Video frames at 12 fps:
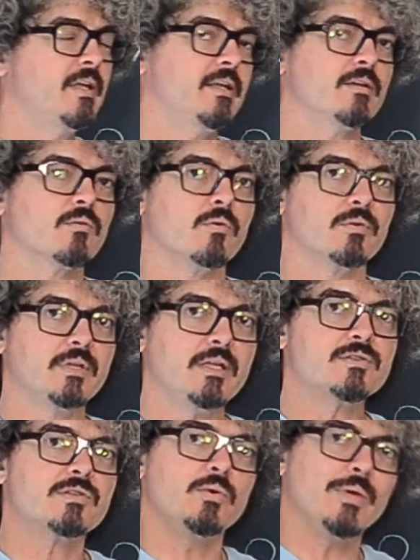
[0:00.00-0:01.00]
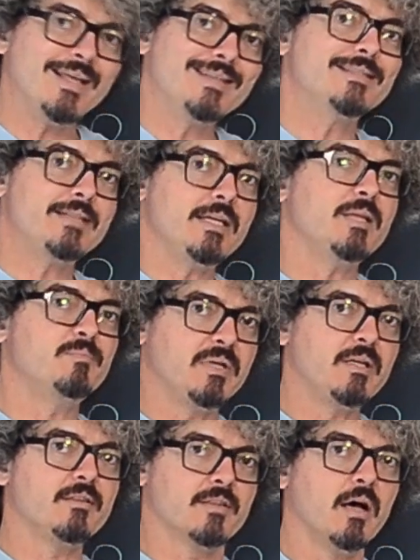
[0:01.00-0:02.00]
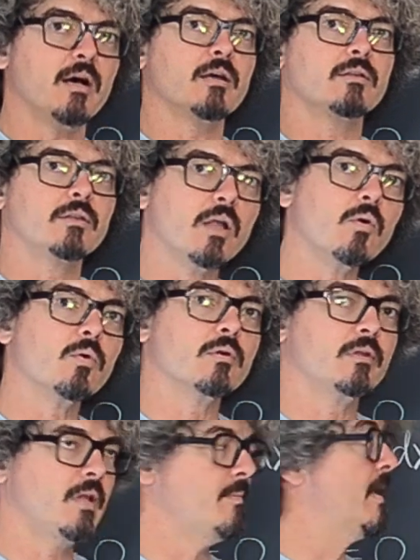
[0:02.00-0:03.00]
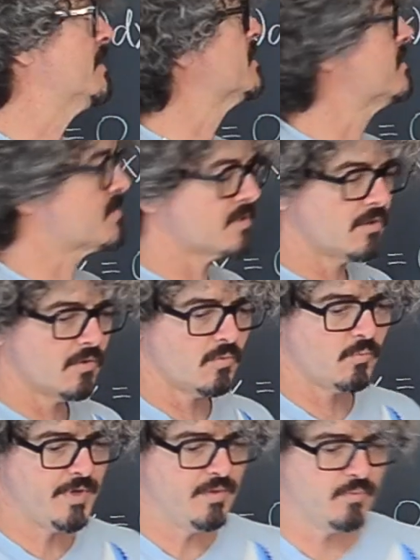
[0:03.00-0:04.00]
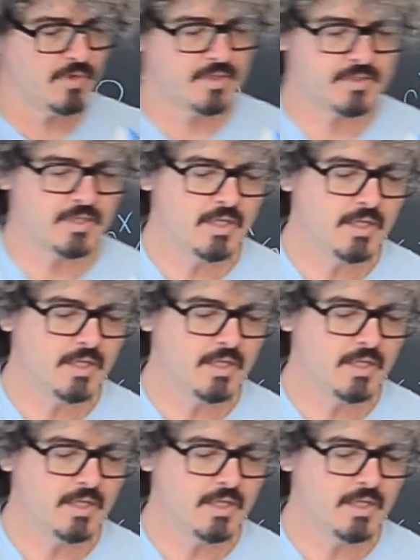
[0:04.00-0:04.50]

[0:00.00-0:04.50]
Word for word: integral needs to indeed be the lower limit. So we would